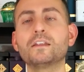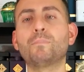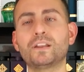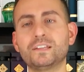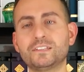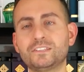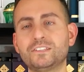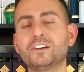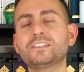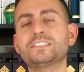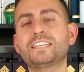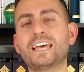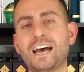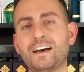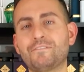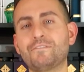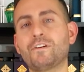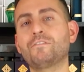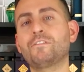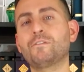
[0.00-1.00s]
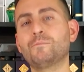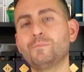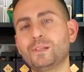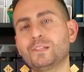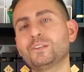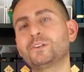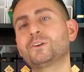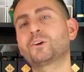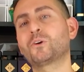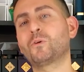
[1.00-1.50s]
But it does have a
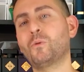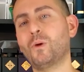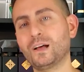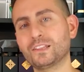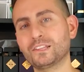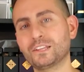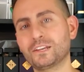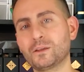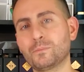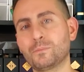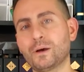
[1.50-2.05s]
familiar quality